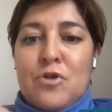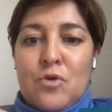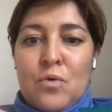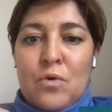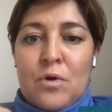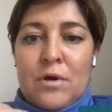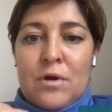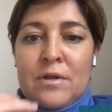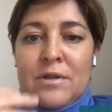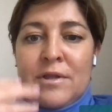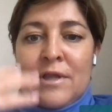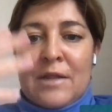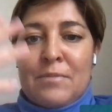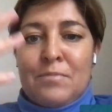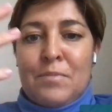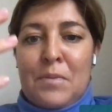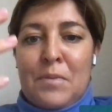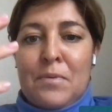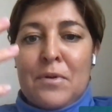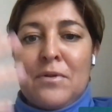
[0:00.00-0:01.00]
sure
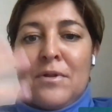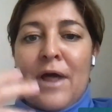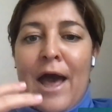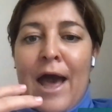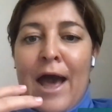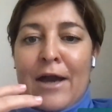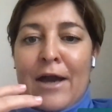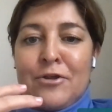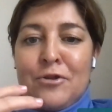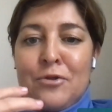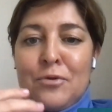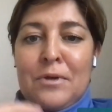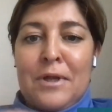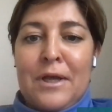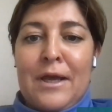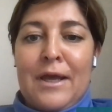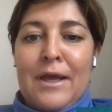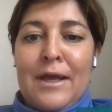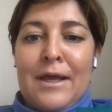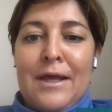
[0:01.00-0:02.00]
that people
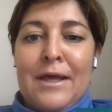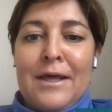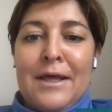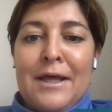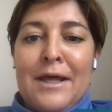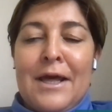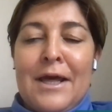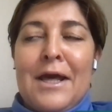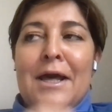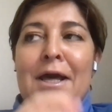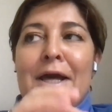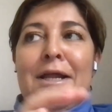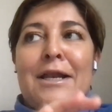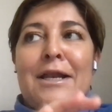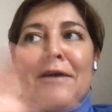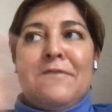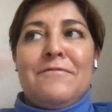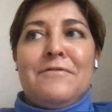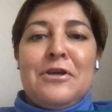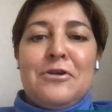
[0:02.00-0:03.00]
actually
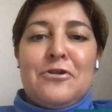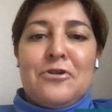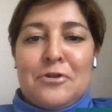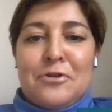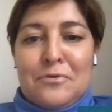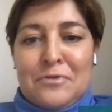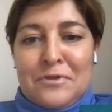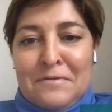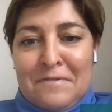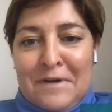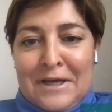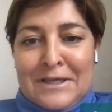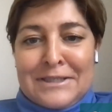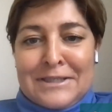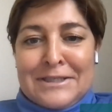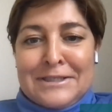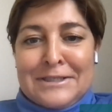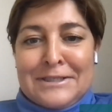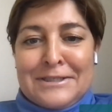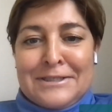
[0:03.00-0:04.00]
leave digital
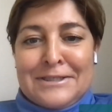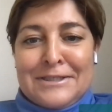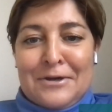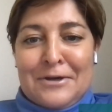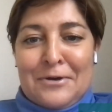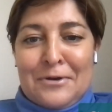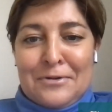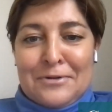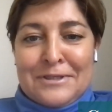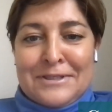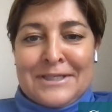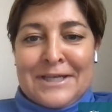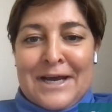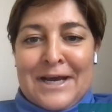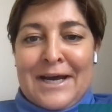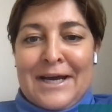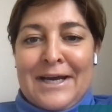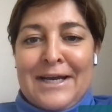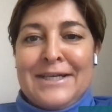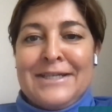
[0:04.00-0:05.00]
devices on the
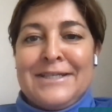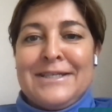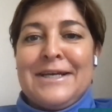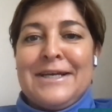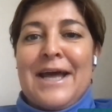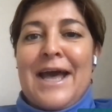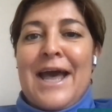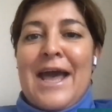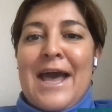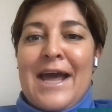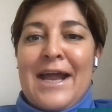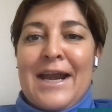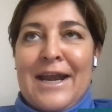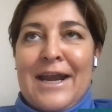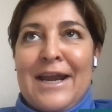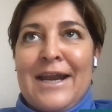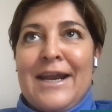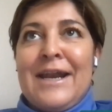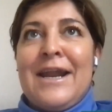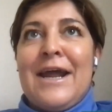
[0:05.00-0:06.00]
side
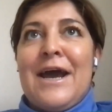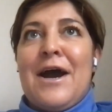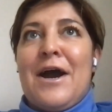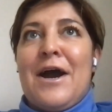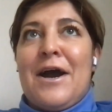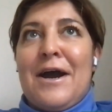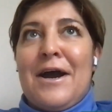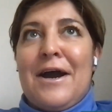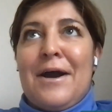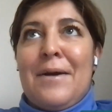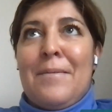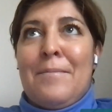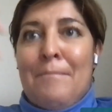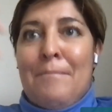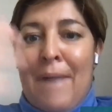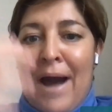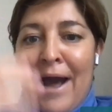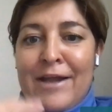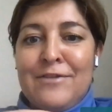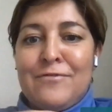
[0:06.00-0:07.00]
and
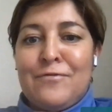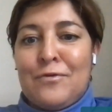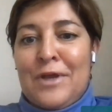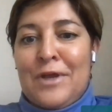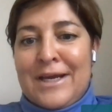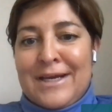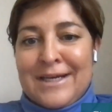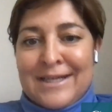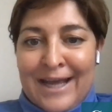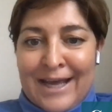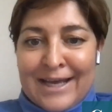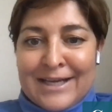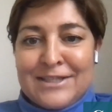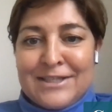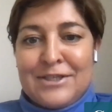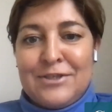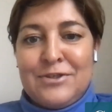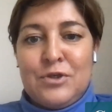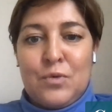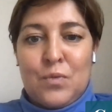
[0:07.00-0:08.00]
mindfully
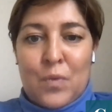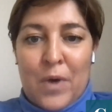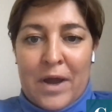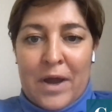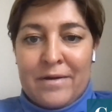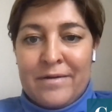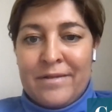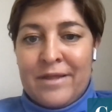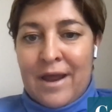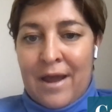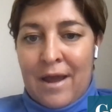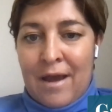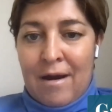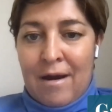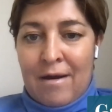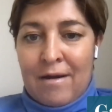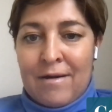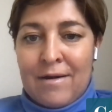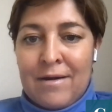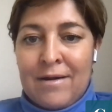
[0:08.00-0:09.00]
connect to where they
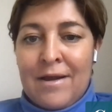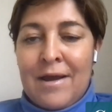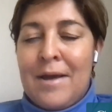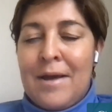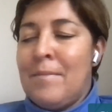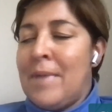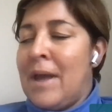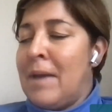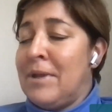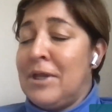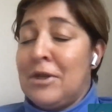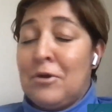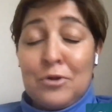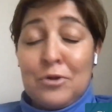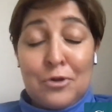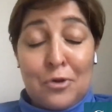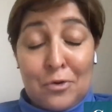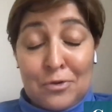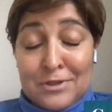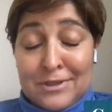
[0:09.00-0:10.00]
are. Maybe
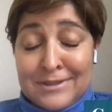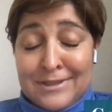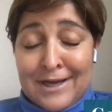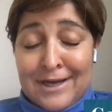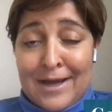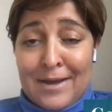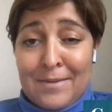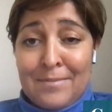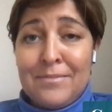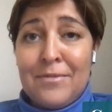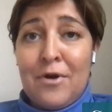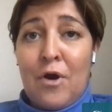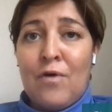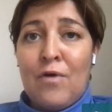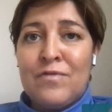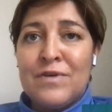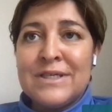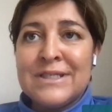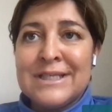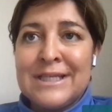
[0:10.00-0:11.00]
not all the time.
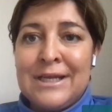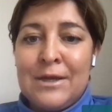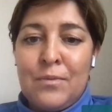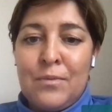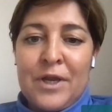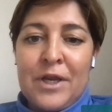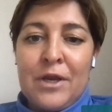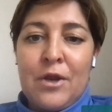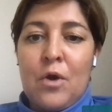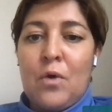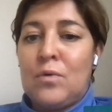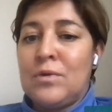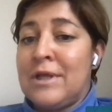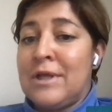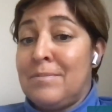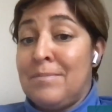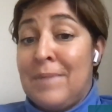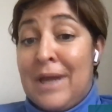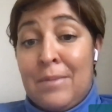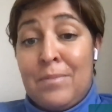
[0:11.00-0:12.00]
Obviously, we know
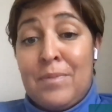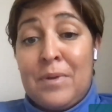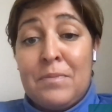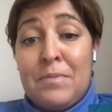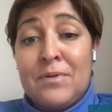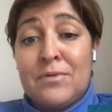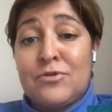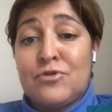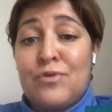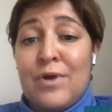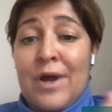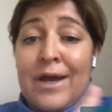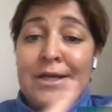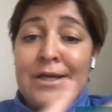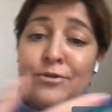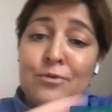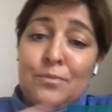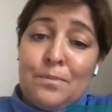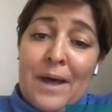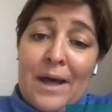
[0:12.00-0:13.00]
that many people try
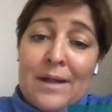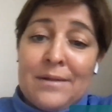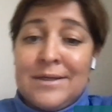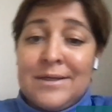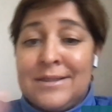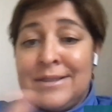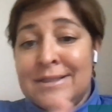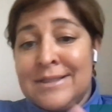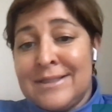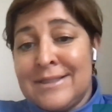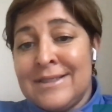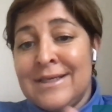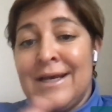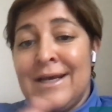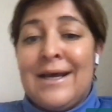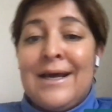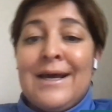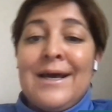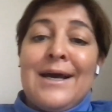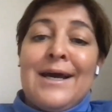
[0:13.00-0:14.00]
to balance
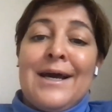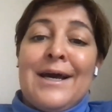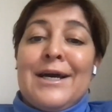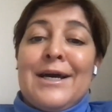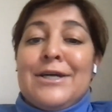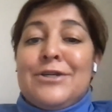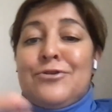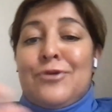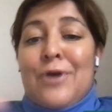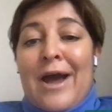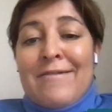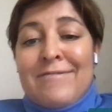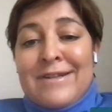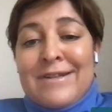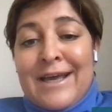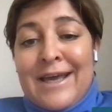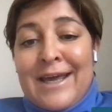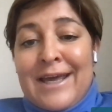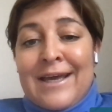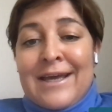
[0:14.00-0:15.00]

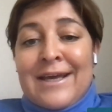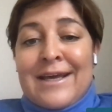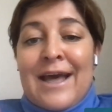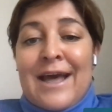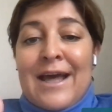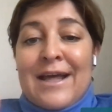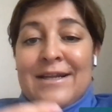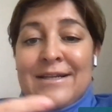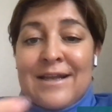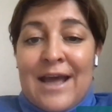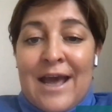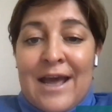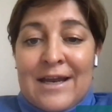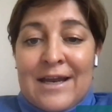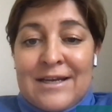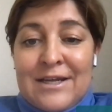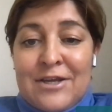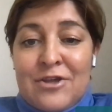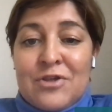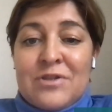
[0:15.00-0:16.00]
traveling and
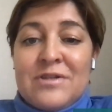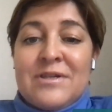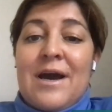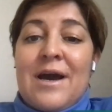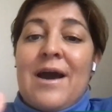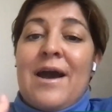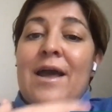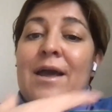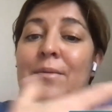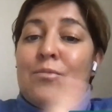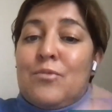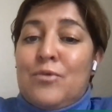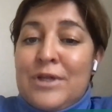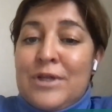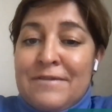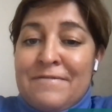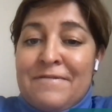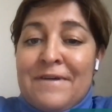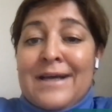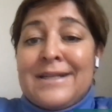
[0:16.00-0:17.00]
leisure time with
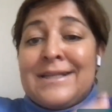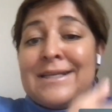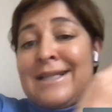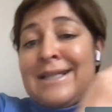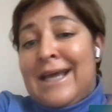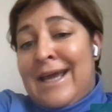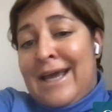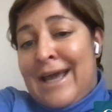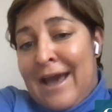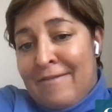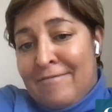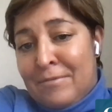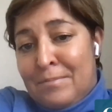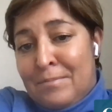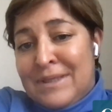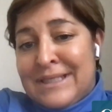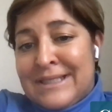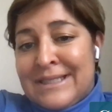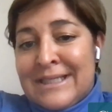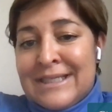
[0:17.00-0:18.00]
the fact that they have a
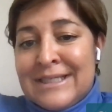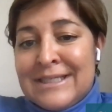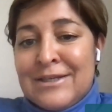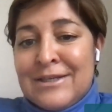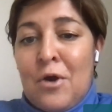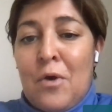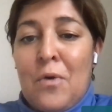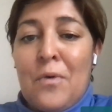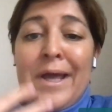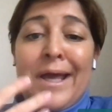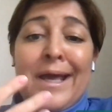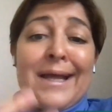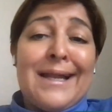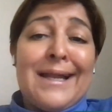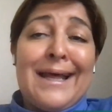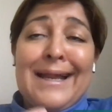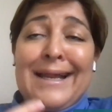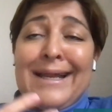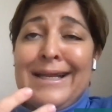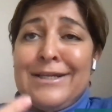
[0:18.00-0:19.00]
business going and
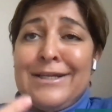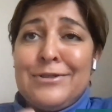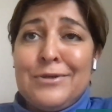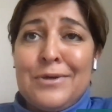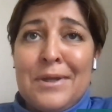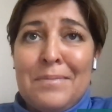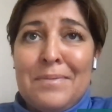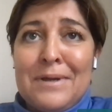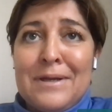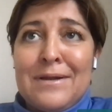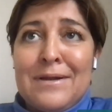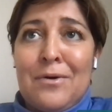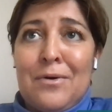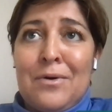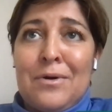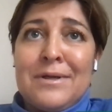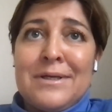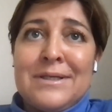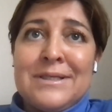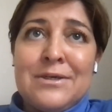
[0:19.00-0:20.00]
they need to keep it
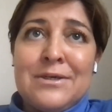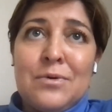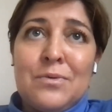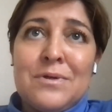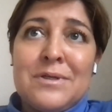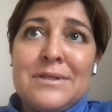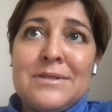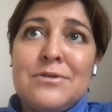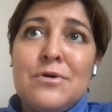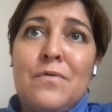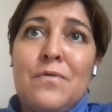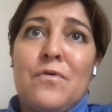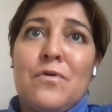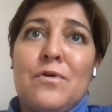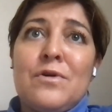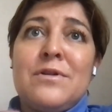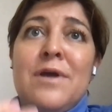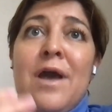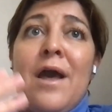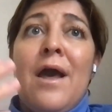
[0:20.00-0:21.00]
on, and so on and so
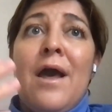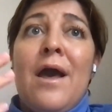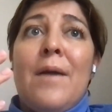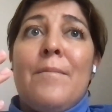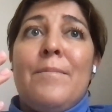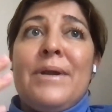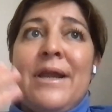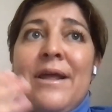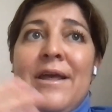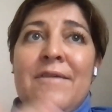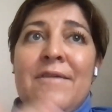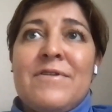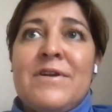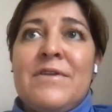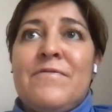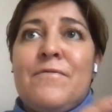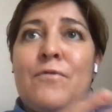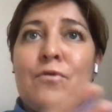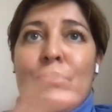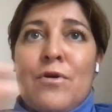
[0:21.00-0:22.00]
forth. But
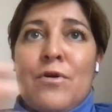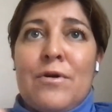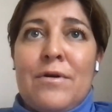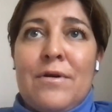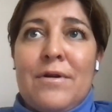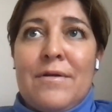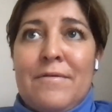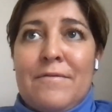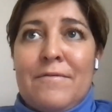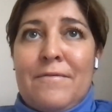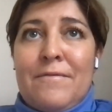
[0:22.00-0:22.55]
even for